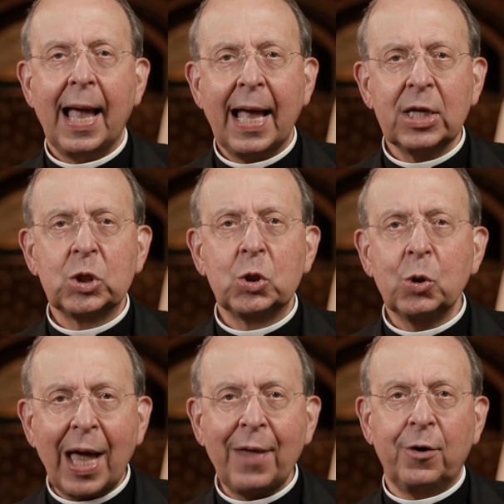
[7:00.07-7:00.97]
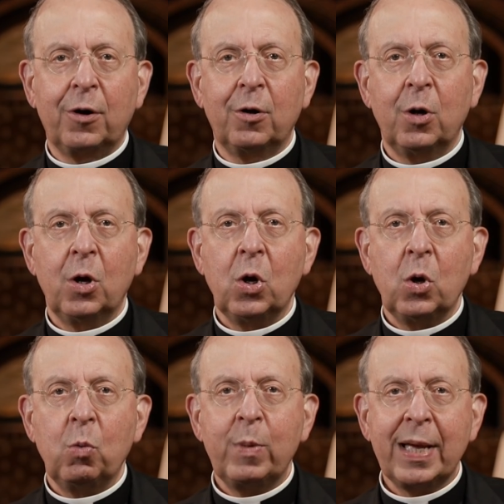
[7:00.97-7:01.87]
as together
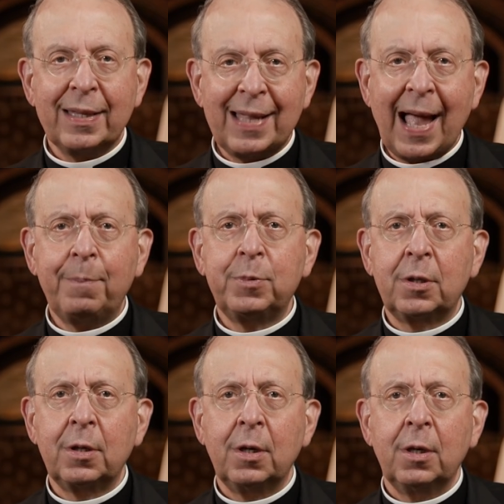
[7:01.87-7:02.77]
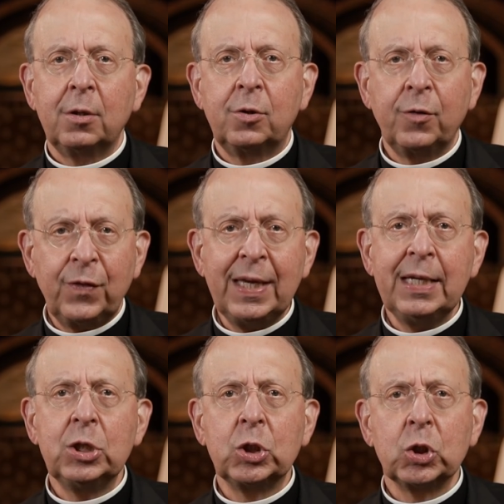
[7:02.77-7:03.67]
we adapt to
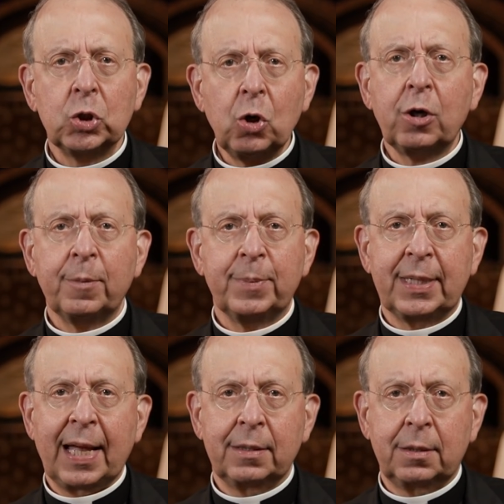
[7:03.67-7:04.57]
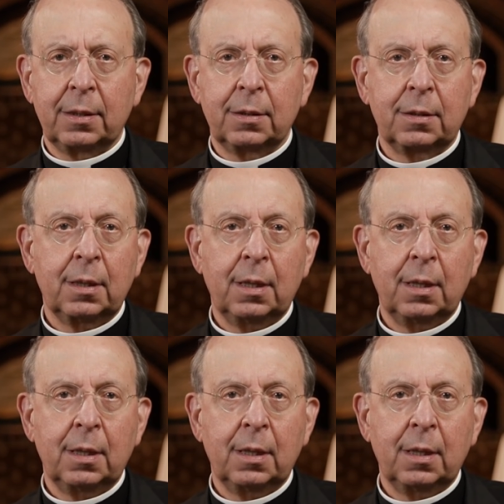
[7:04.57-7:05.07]
these circumstances